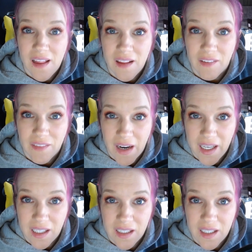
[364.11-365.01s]

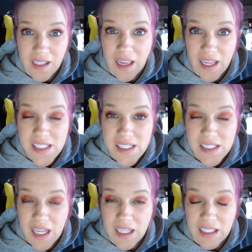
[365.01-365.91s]
Right? It's
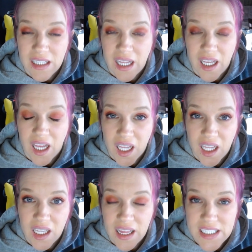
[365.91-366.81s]
like,
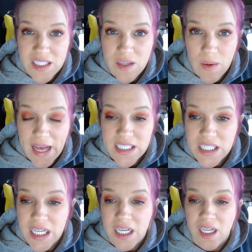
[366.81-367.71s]
that's so
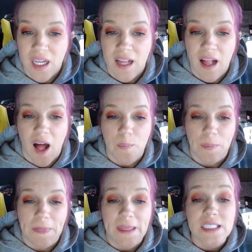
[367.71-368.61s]
ghastly.
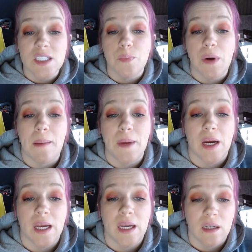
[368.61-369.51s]
This is a
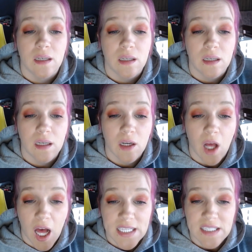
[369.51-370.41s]
primary
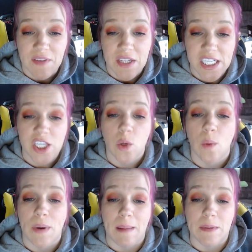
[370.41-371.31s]
cause of continual
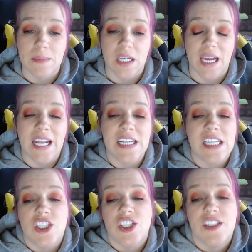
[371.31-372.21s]
problems on getting
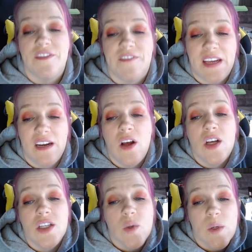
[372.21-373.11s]
dentures to fit,
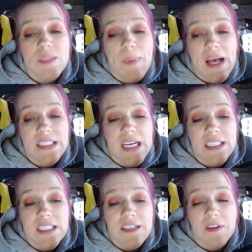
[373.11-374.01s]
sore spots,
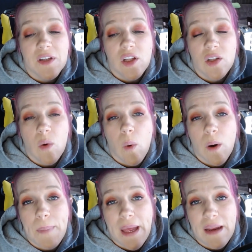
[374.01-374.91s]
and difficult
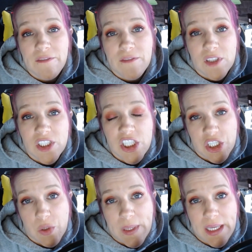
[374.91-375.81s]
or painful
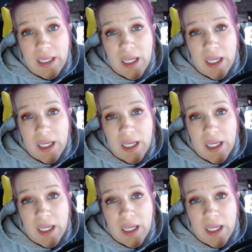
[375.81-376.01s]
chewing.